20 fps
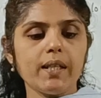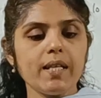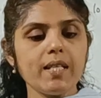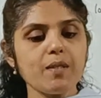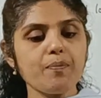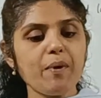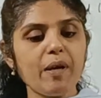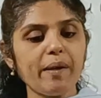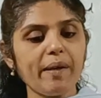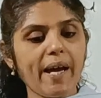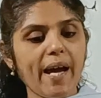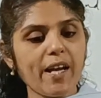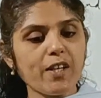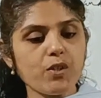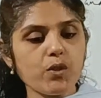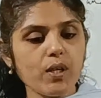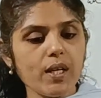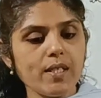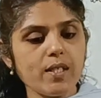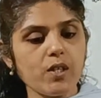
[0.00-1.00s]
Then it's by
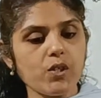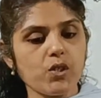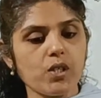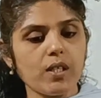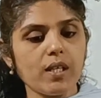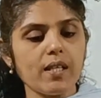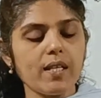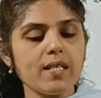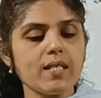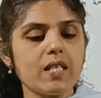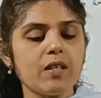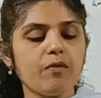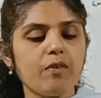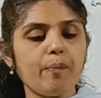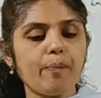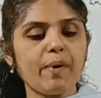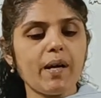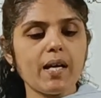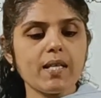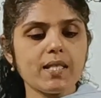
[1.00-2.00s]
naturalization. That is, if
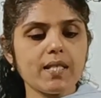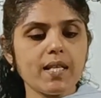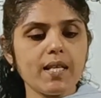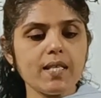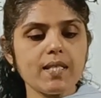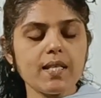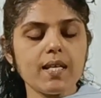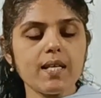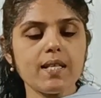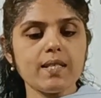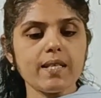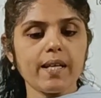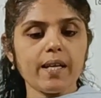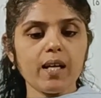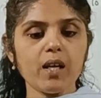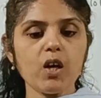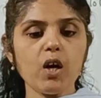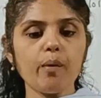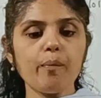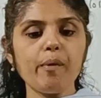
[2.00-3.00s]
a person is a
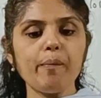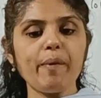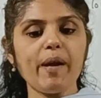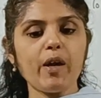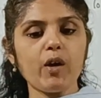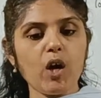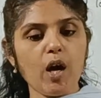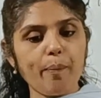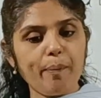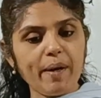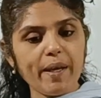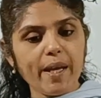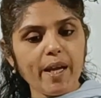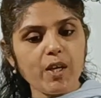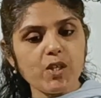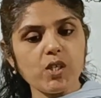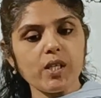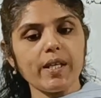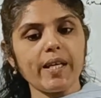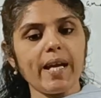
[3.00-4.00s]
central government may on
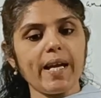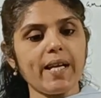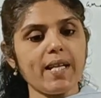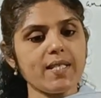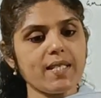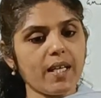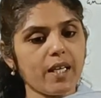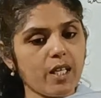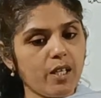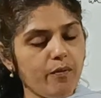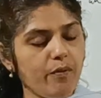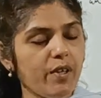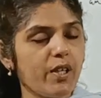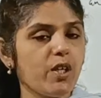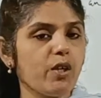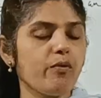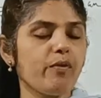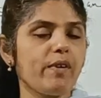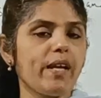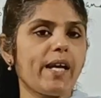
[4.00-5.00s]
application grant a
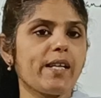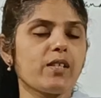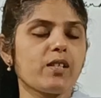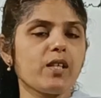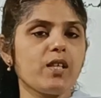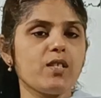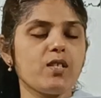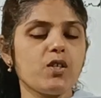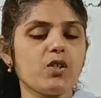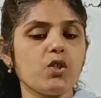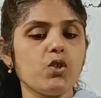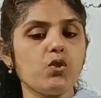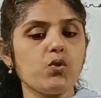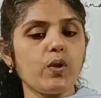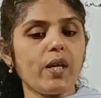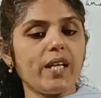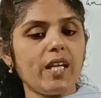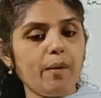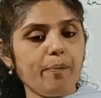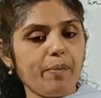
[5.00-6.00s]
certificate of naturalization
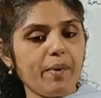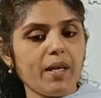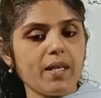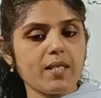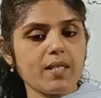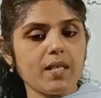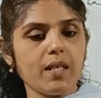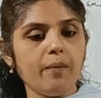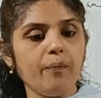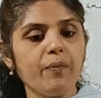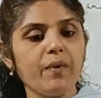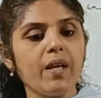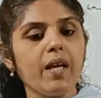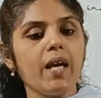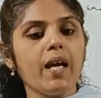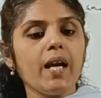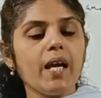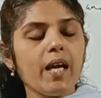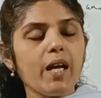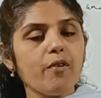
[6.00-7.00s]
to any person
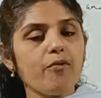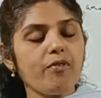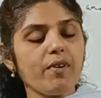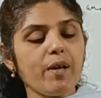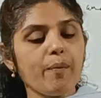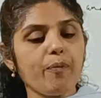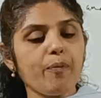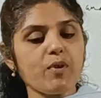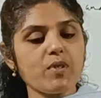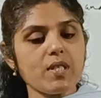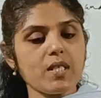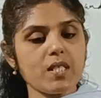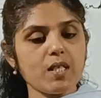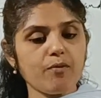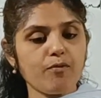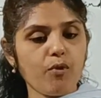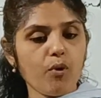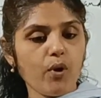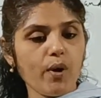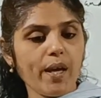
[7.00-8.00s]
if he possesses
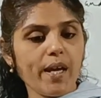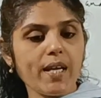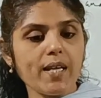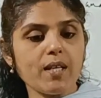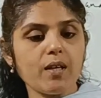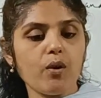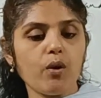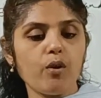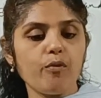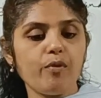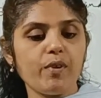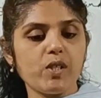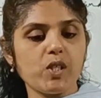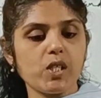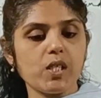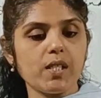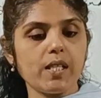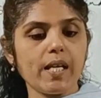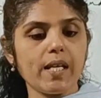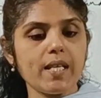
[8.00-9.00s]
the following
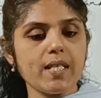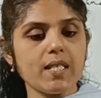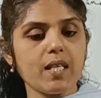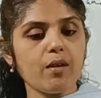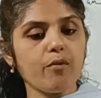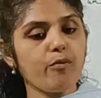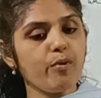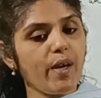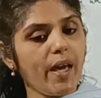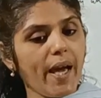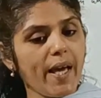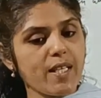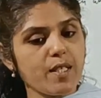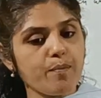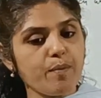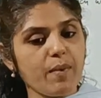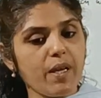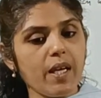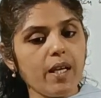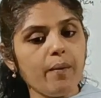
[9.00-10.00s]
qualification. That is, if he has
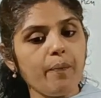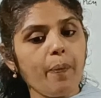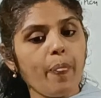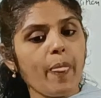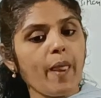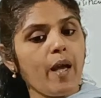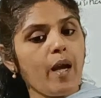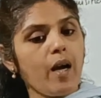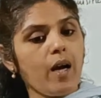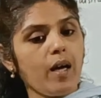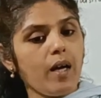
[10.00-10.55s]
been